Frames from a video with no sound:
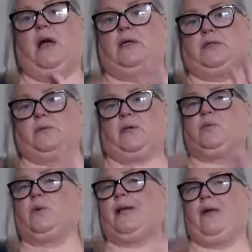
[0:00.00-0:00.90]
And
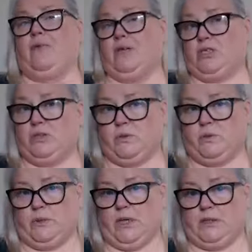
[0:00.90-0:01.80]
sometimes we can have issues
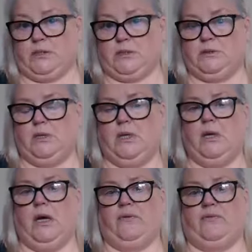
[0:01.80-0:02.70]
with that.
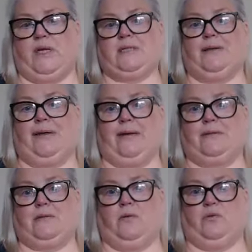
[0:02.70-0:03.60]
And if that's the
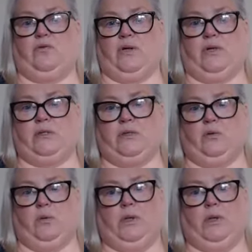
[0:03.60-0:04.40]
case, I would advise you